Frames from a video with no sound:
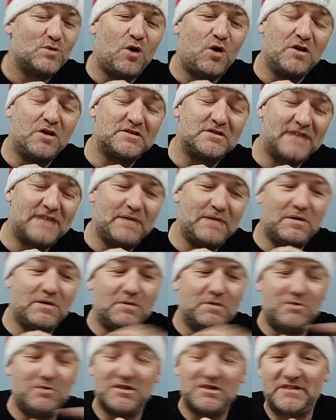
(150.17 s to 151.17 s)
All the time, I
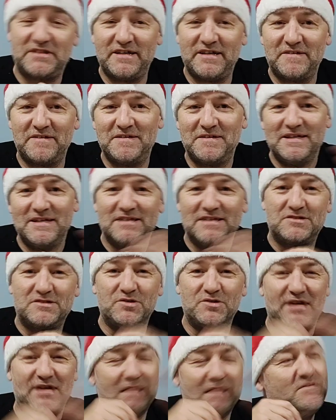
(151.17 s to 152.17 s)
will put it here so
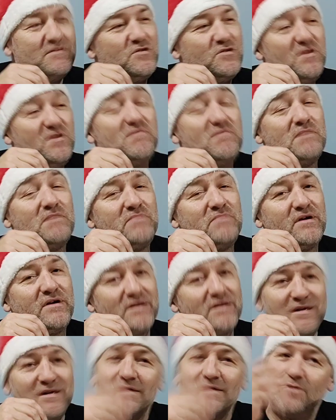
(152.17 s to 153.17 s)
you can
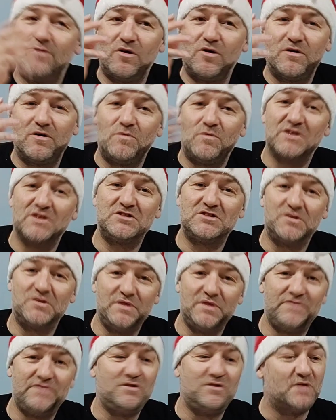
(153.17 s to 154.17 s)
remember or watch the
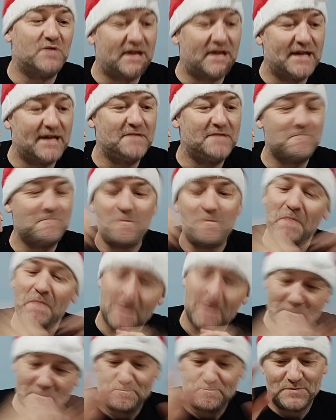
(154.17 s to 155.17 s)
review again
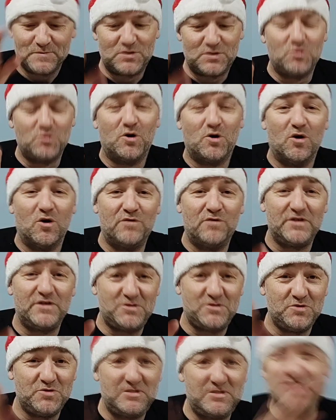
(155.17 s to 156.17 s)
to go over
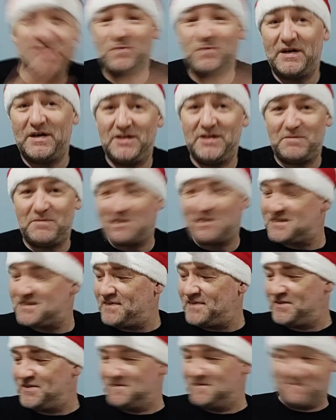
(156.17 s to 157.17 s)
to this one, number
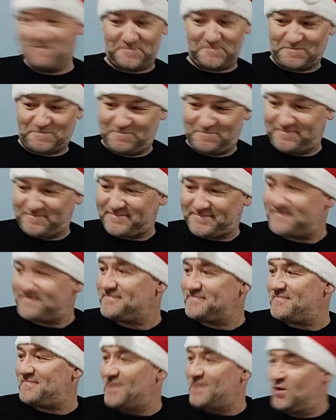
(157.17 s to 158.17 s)
seven.
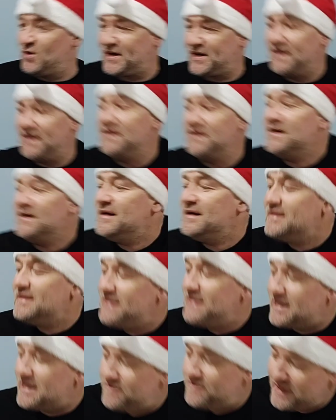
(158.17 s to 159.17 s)
Okay,
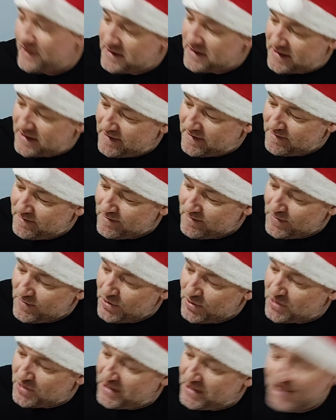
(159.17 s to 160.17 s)
the advent
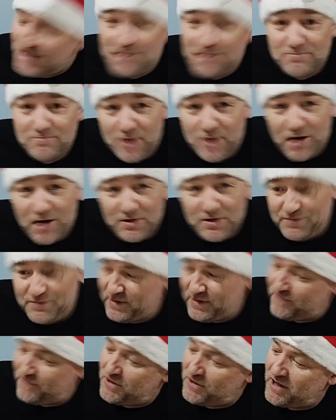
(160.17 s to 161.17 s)
you see, have,
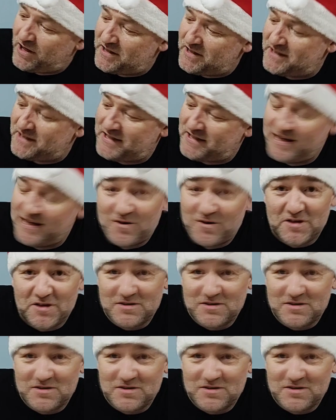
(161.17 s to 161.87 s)
we have colored it here